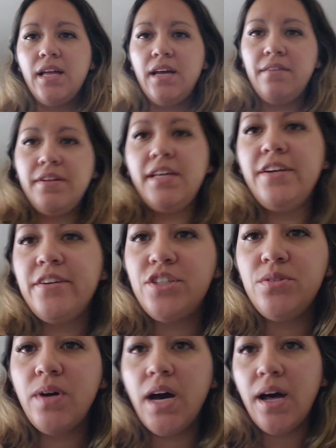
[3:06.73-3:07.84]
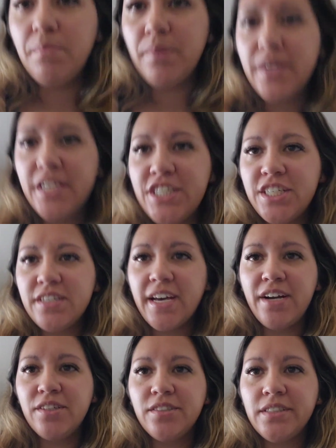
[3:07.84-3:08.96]
I feel like you're too up, and I
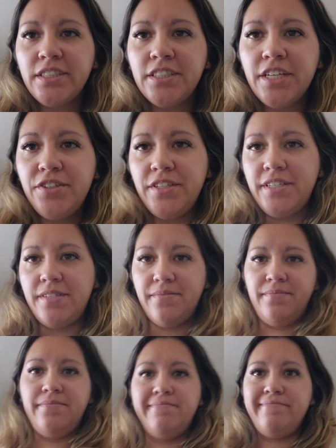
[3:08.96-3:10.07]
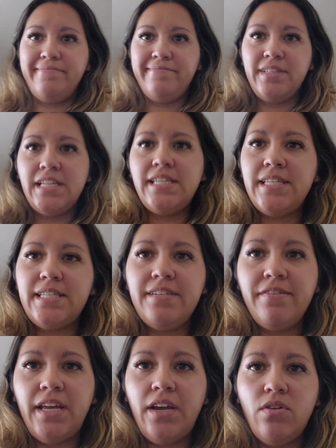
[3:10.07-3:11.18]
don't know how to do this. Let's see, it's a
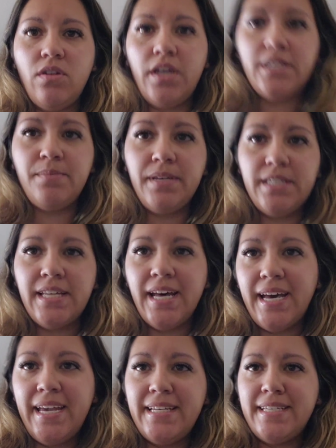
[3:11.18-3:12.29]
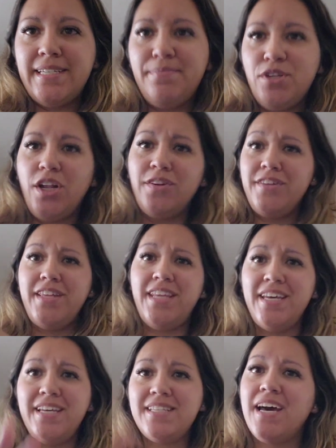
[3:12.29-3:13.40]
different angle. It's because the height, and I'm taller than
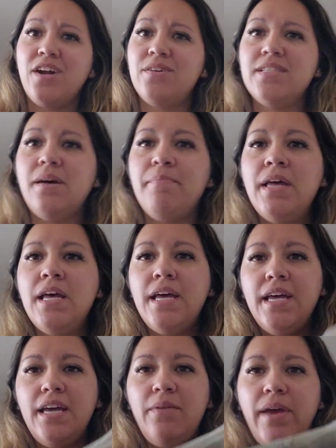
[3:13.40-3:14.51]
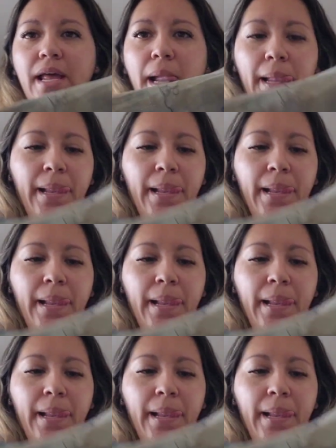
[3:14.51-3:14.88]
this. I don't know, it's dumb. Anyway,